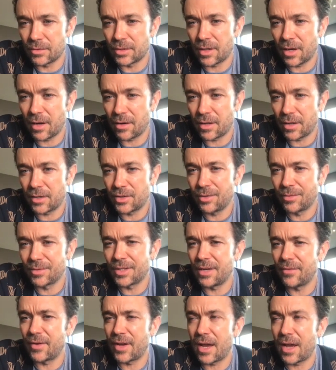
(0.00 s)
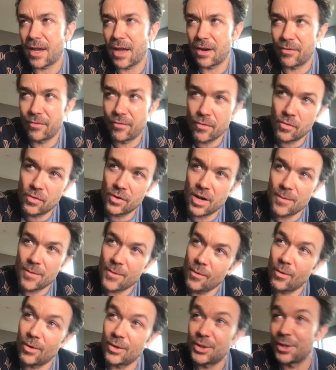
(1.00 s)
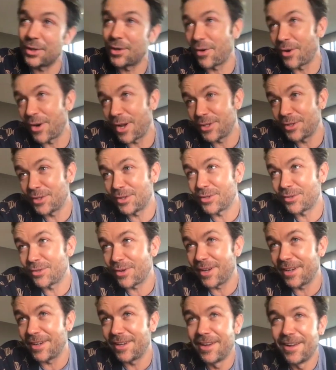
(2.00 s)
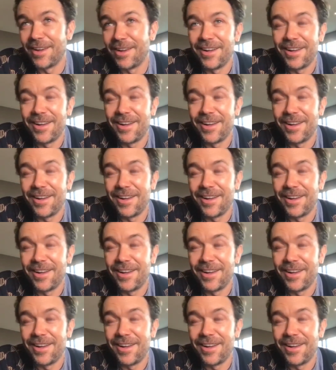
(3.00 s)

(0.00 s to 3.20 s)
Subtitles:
like she was living in California but watching Coronation Street.